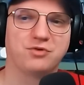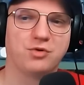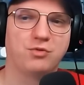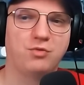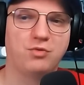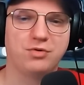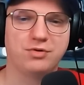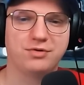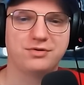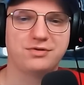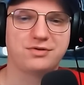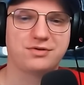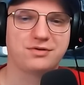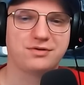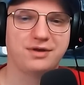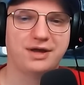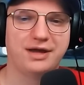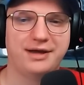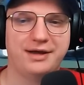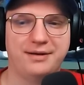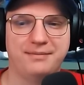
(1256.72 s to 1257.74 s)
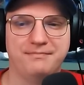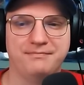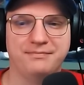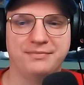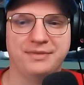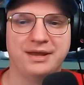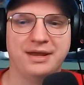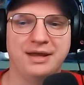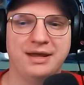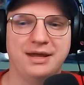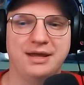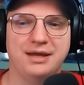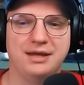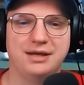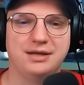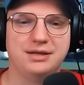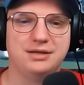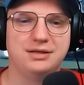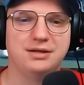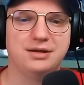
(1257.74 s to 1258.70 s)
rewards. Um,
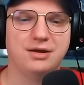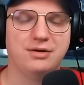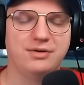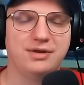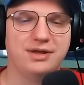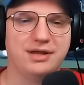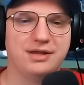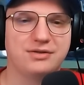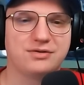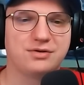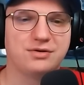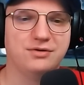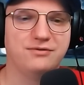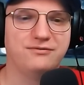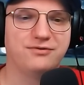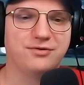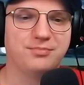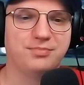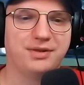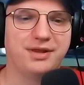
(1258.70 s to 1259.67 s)
yeah, a know, lot. It's good for